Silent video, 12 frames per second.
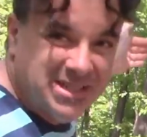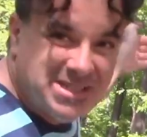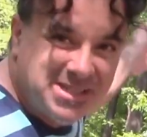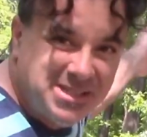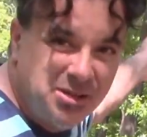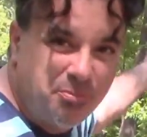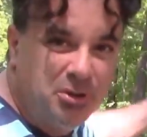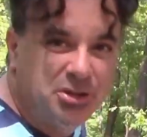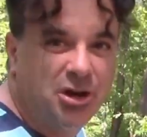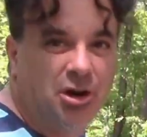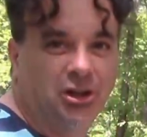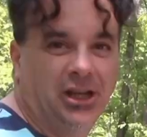a super
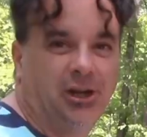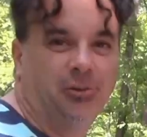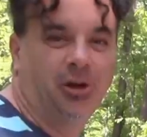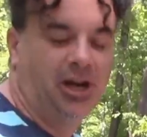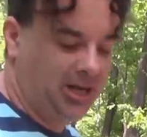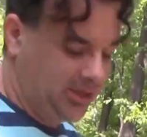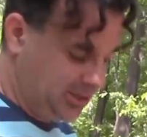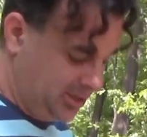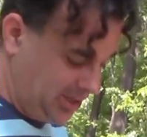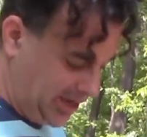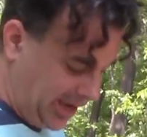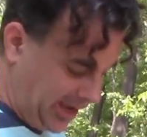dogleg right,
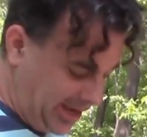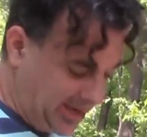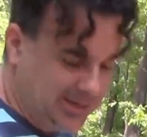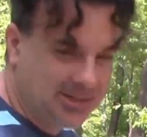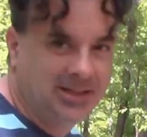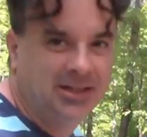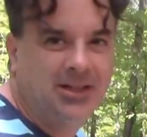and